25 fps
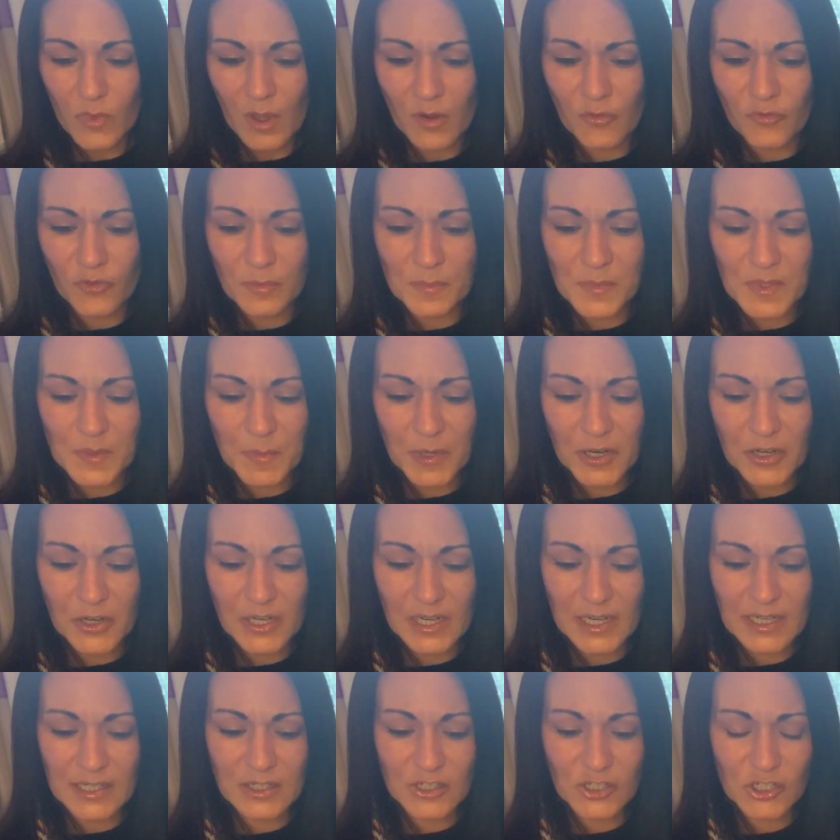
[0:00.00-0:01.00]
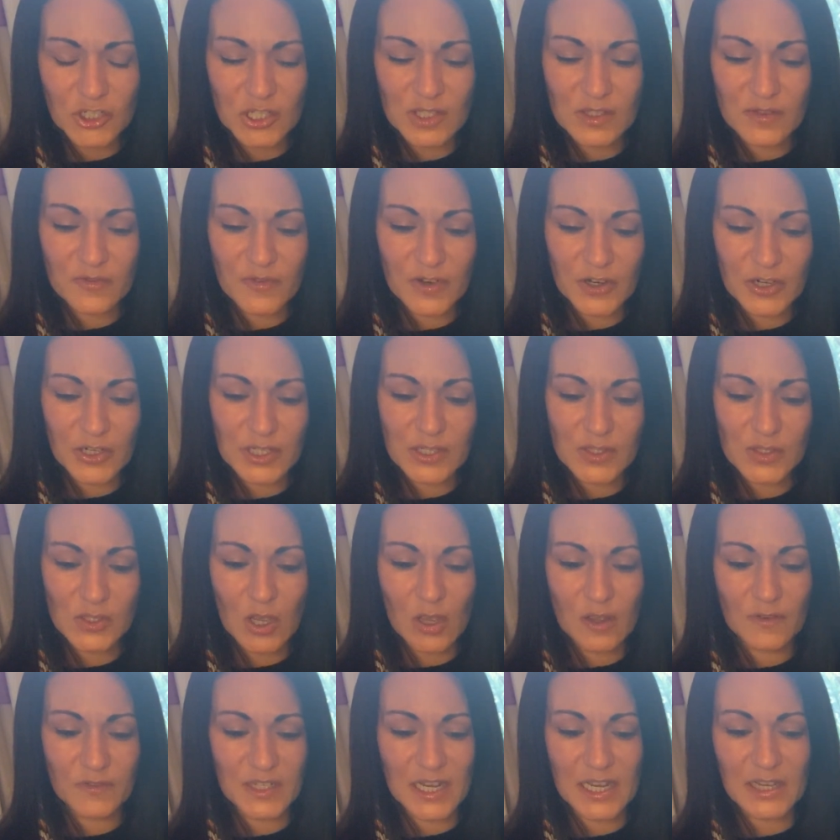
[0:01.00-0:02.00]
from spirit. And she's a very
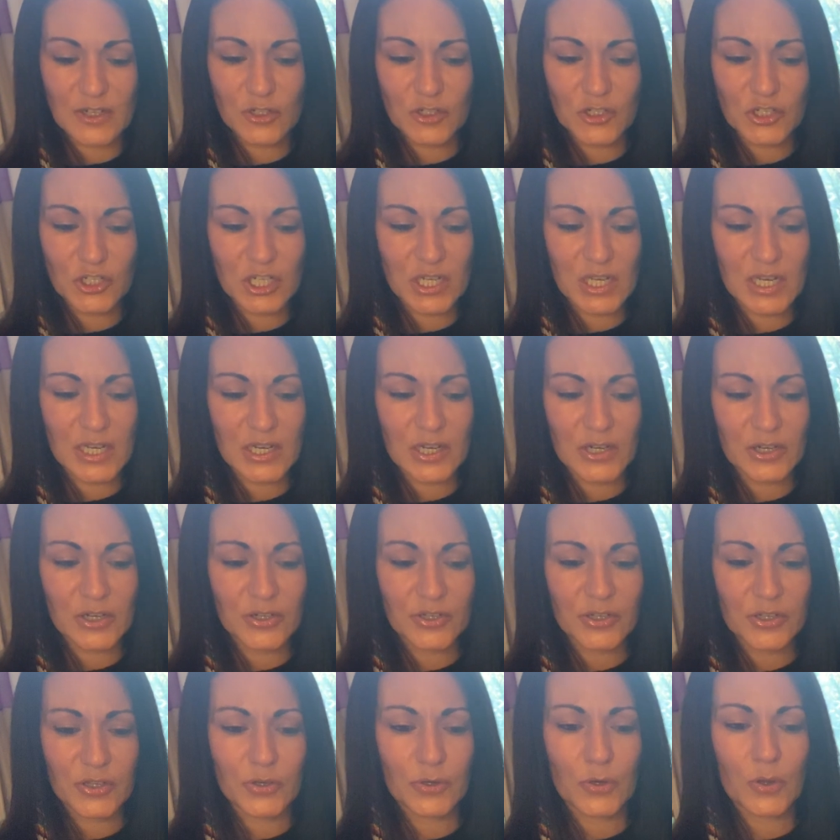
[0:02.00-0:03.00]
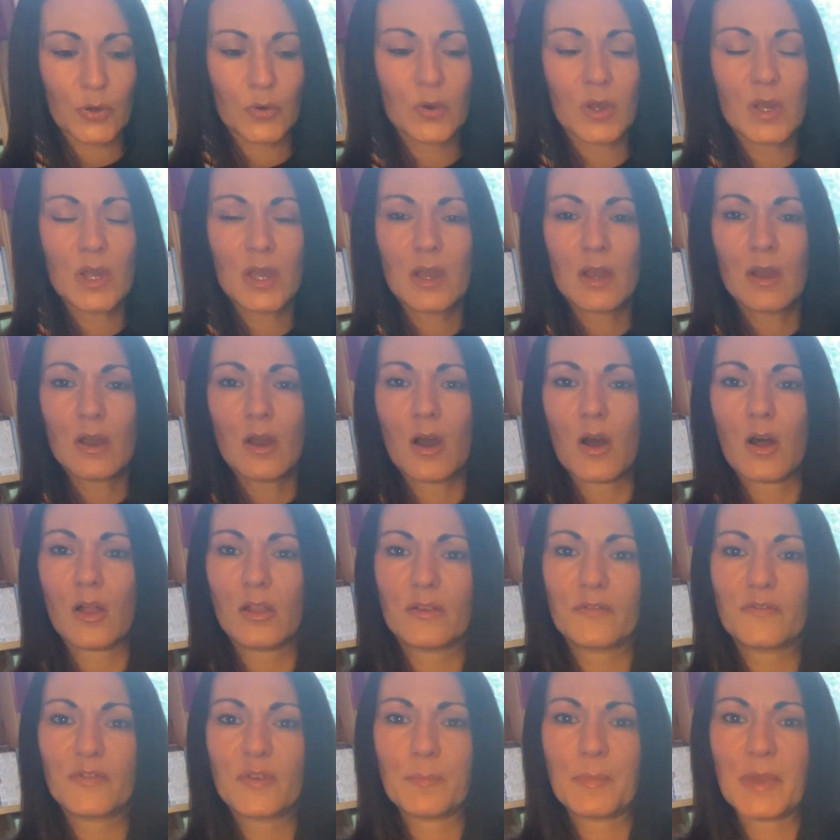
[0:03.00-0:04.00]
soft energy here, you know, all
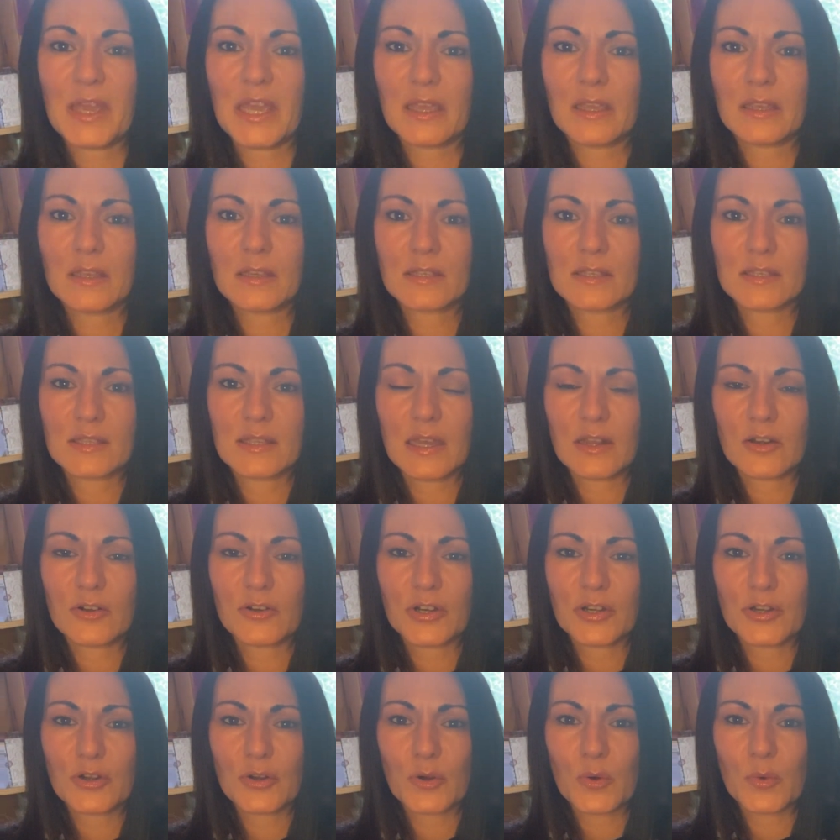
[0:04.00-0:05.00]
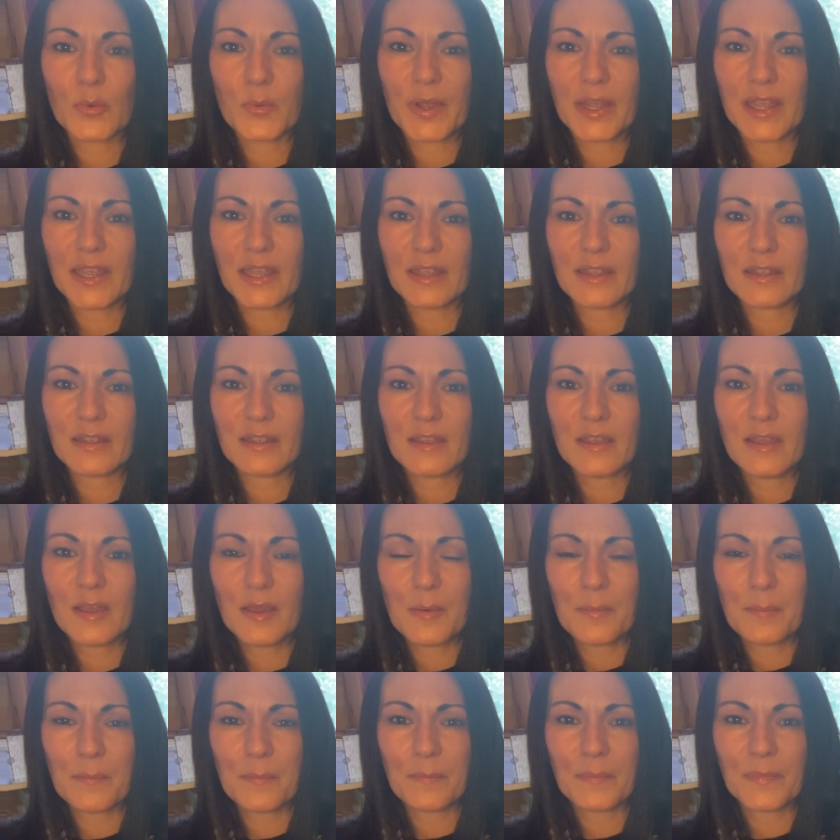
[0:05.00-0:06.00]
of the pinks that are in her
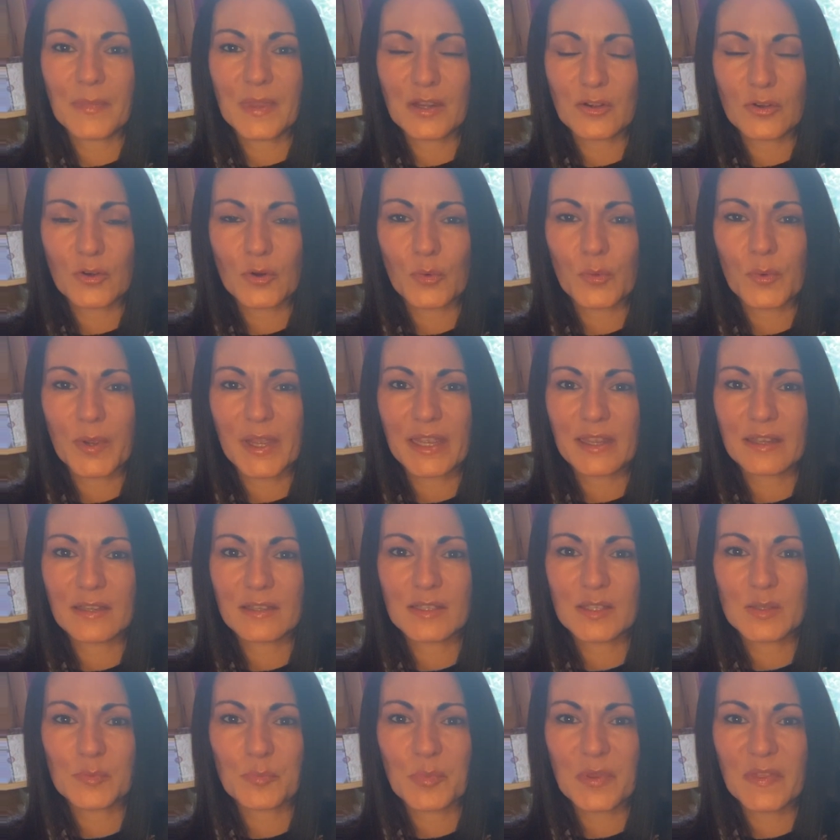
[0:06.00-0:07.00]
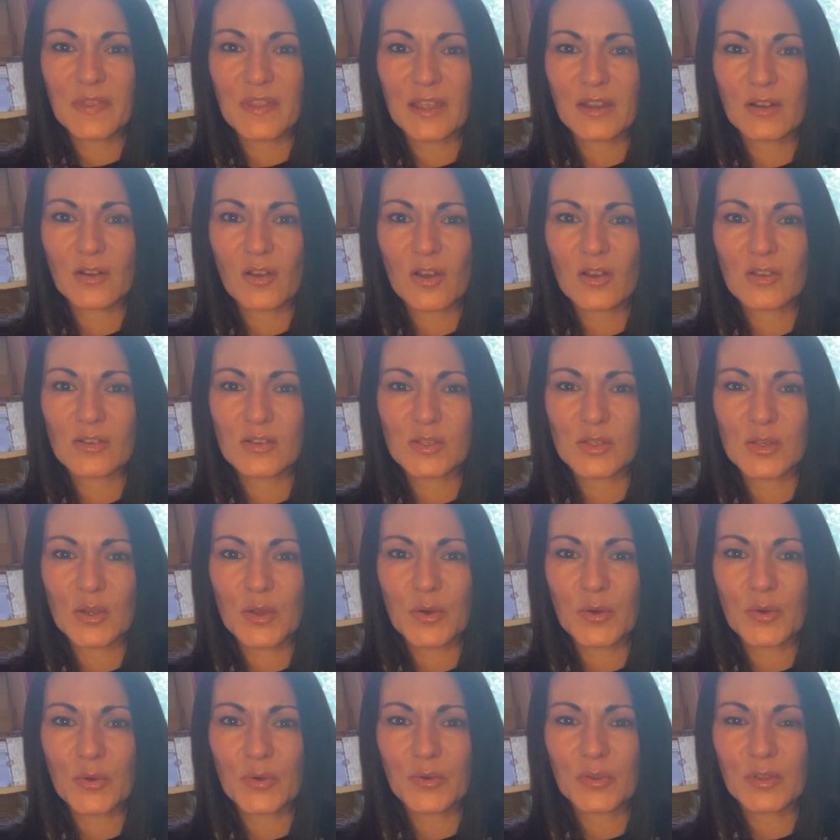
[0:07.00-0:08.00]
wings, but then
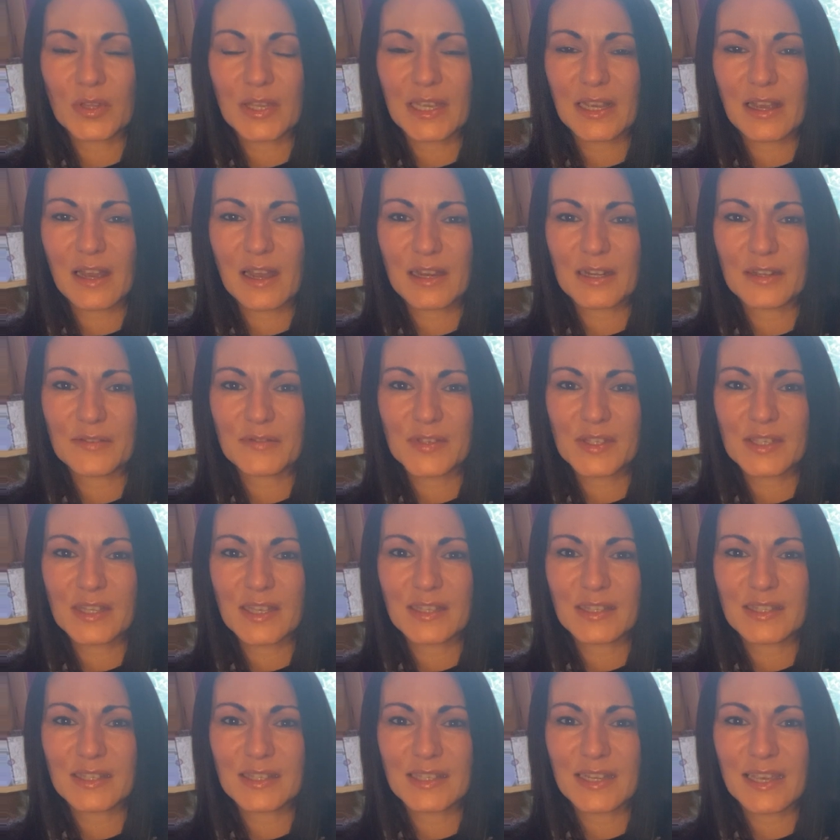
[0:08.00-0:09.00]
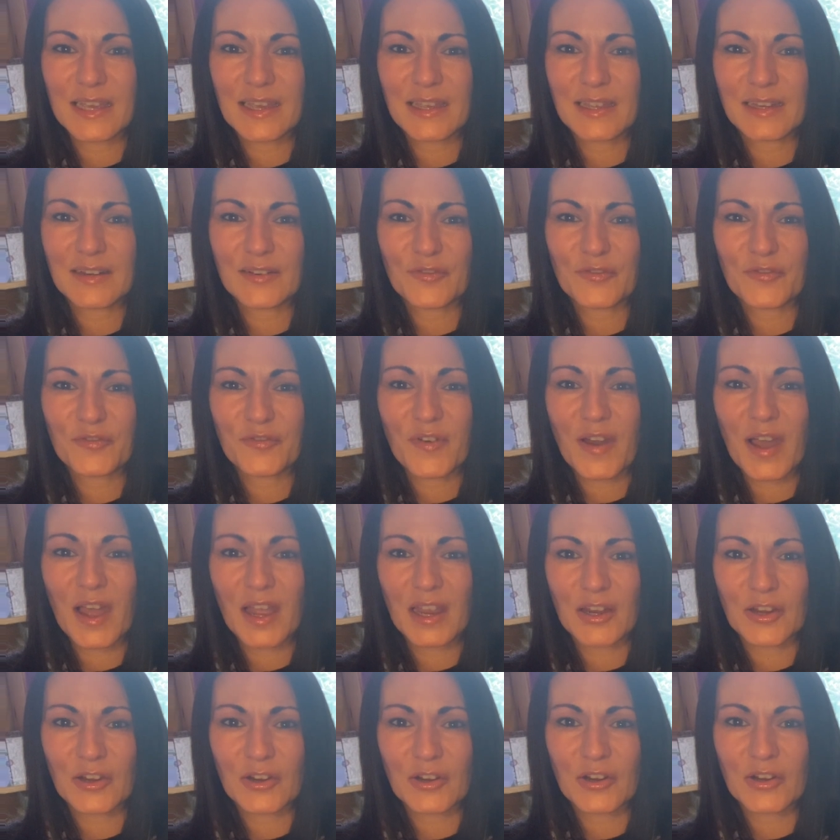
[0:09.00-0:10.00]
also like kind of sunset and
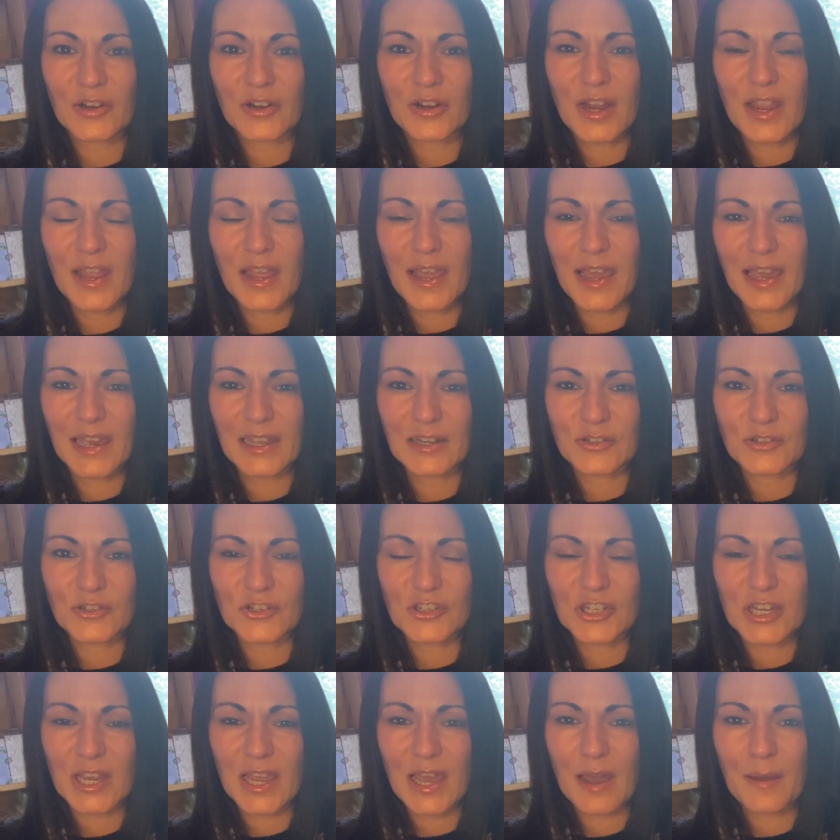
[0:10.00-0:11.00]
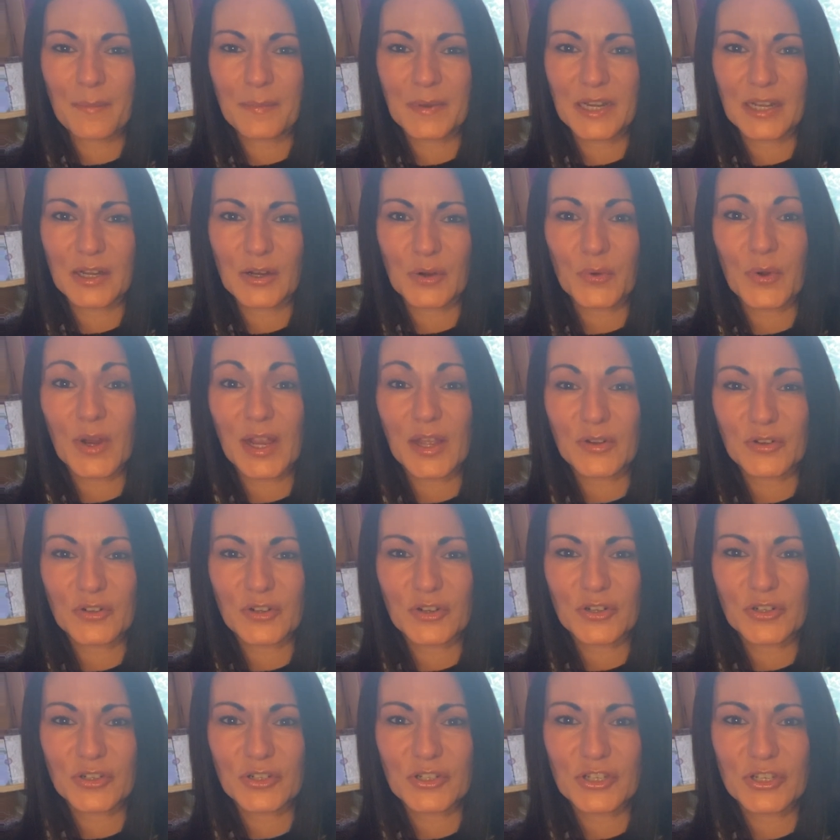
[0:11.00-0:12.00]
fire energy happening around
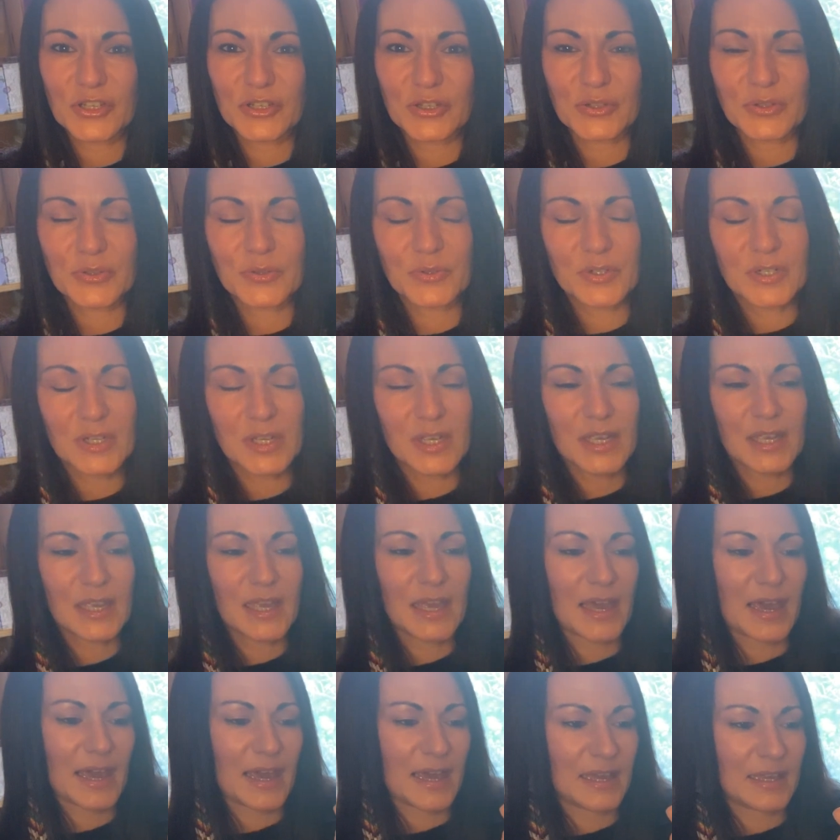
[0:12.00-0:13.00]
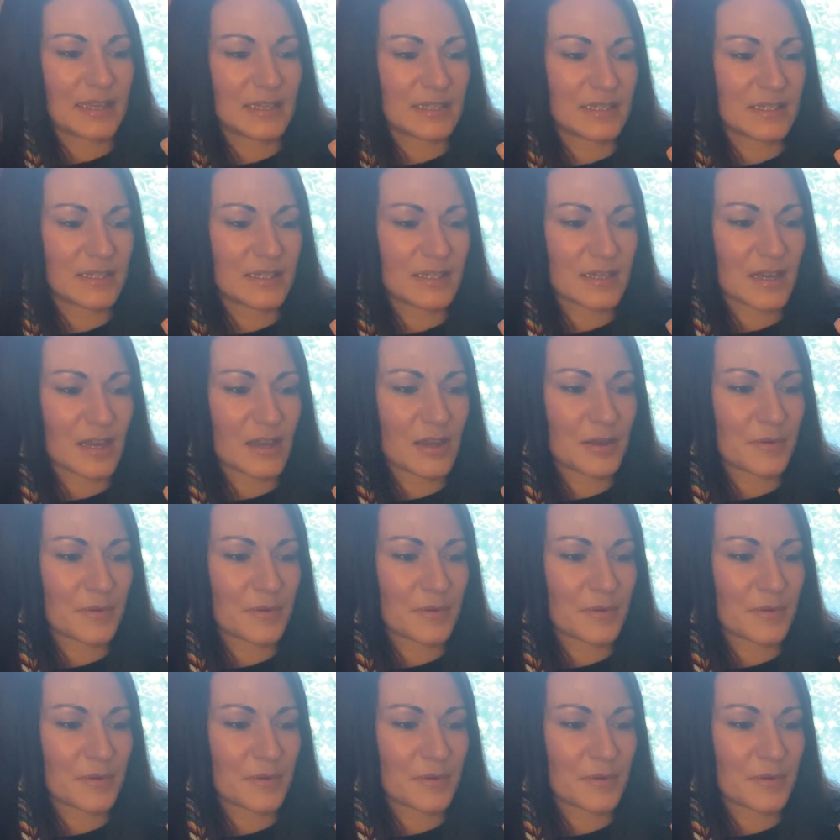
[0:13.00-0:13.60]
her too. And